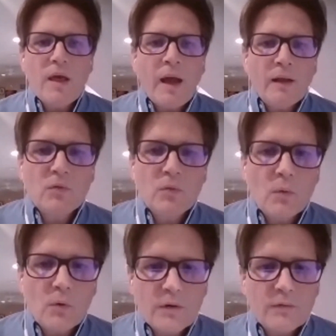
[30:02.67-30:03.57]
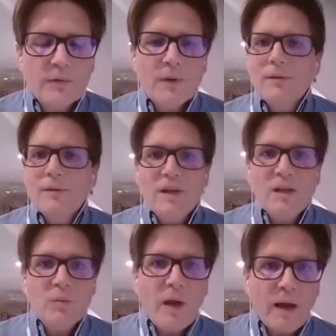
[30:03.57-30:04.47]
That sort of
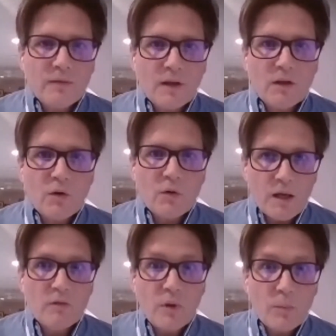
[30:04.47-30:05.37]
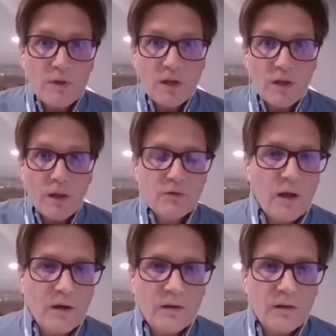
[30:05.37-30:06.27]
feedback that you're getting from the other
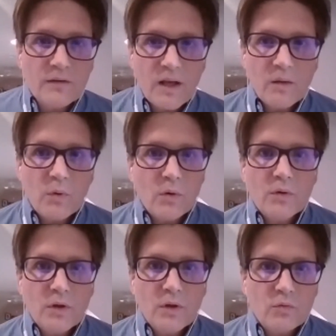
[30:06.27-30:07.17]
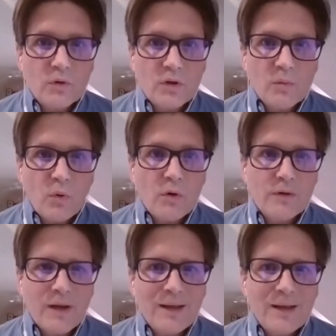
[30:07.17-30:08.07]
side of the table is really
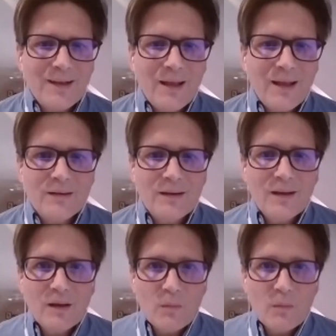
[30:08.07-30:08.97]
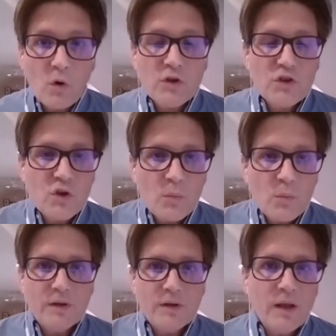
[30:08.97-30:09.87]
important. And again, more
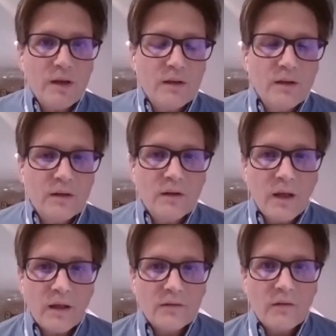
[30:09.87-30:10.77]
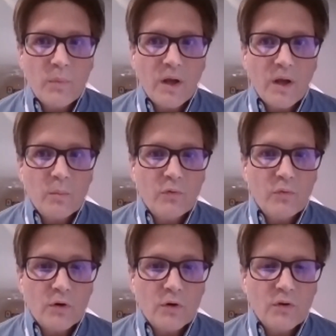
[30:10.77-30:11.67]
human than it has ever been
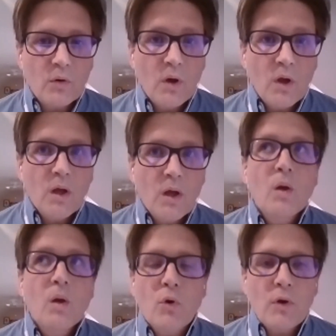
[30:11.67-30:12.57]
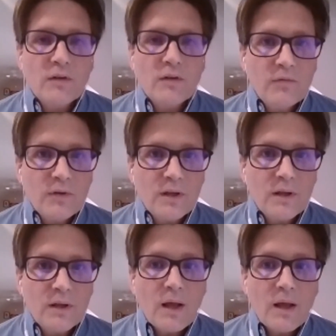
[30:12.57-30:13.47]
before. So
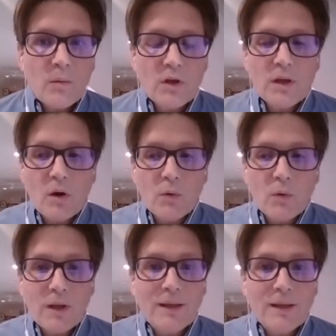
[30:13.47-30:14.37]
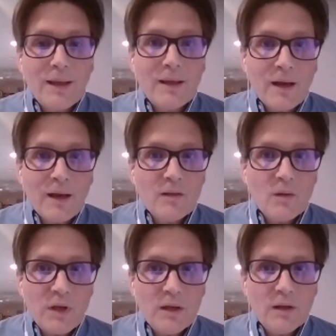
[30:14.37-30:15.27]
productivity, you know, getting
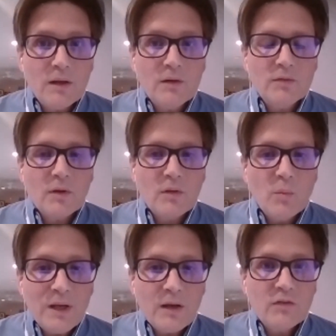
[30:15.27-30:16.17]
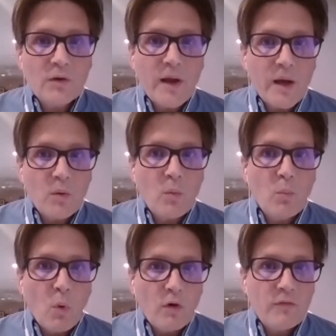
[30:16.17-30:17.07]
the meetings are now
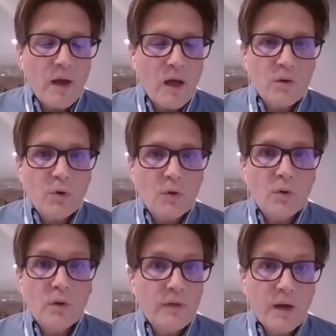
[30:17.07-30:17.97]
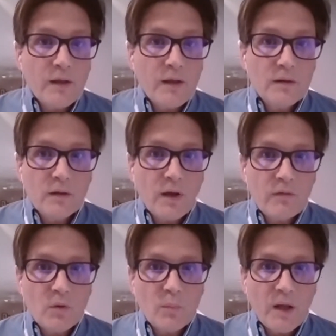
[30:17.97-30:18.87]
more valuable than I think they've
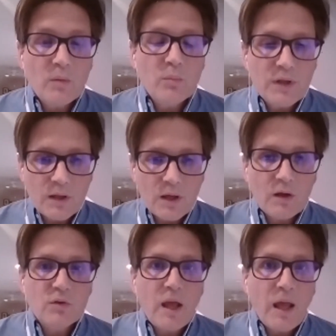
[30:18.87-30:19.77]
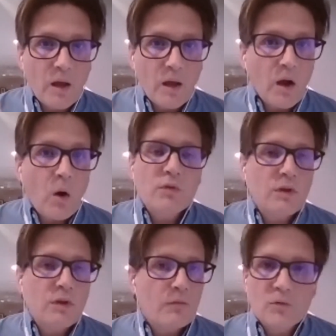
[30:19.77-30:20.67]
ever been because
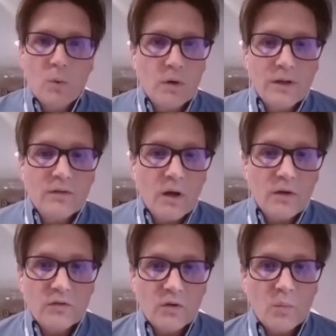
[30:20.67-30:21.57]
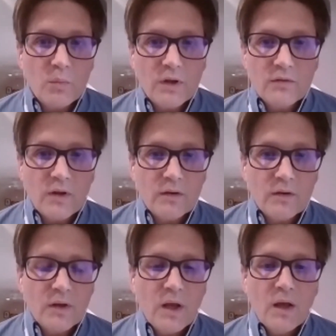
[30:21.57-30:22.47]
almost everyone is on Zoom these
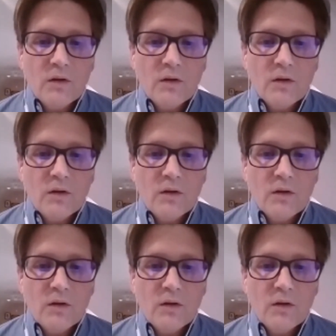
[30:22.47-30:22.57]
days.